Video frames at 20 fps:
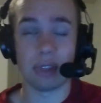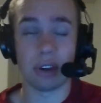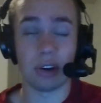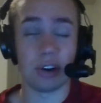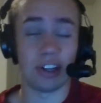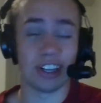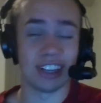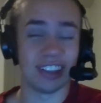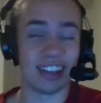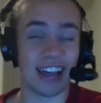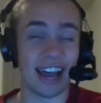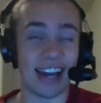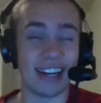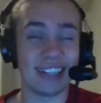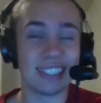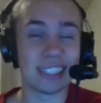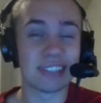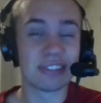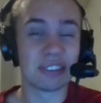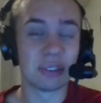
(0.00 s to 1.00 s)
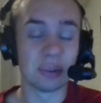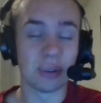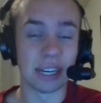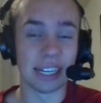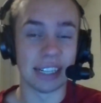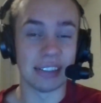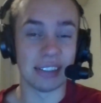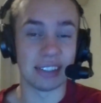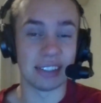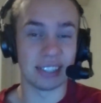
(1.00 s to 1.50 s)
There are a lot of different
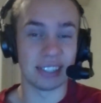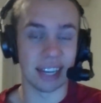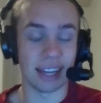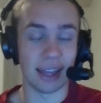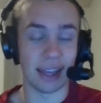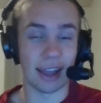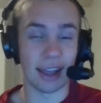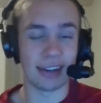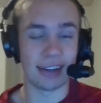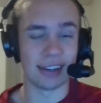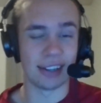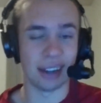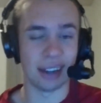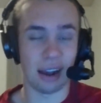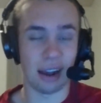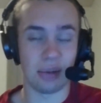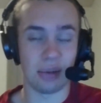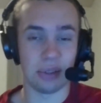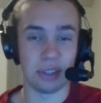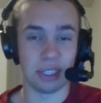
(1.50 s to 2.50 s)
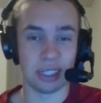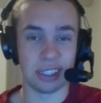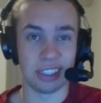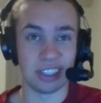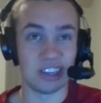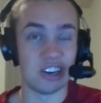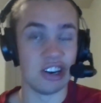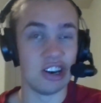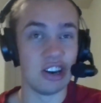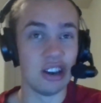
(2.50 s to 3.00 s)
ways I could have gone with
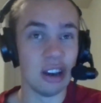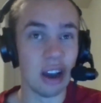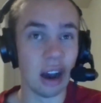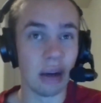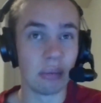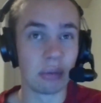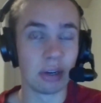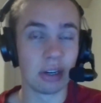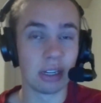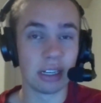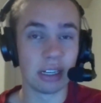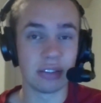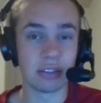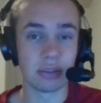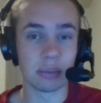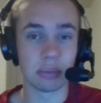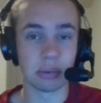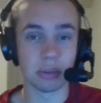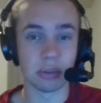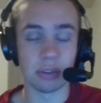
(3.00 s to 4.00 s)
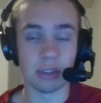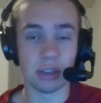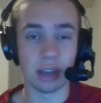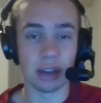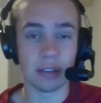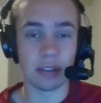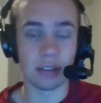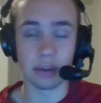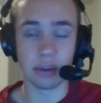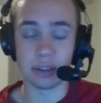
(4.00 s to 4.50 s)
this. Number of different
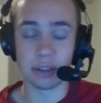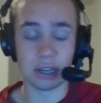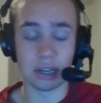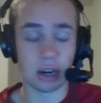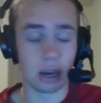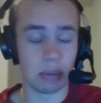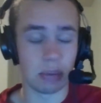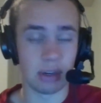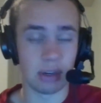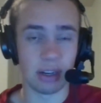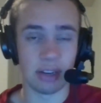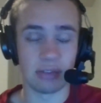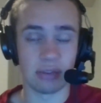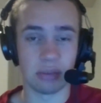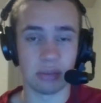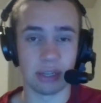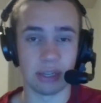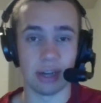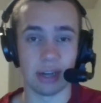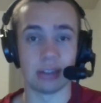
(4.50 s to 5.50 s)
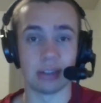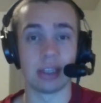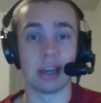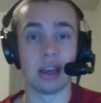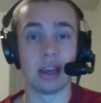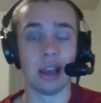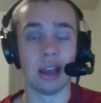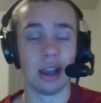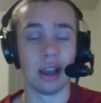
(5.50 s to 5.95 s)
players.